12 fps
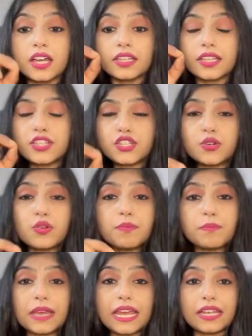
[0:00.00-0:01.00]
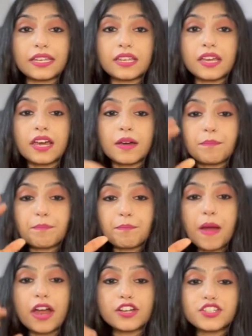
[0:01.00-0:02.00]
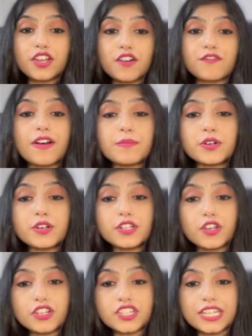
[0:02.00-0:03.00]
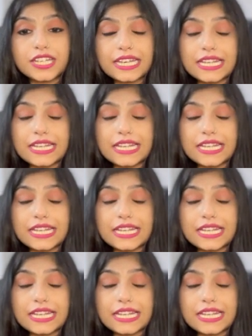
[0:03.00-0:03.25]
The two main parts of pharmacology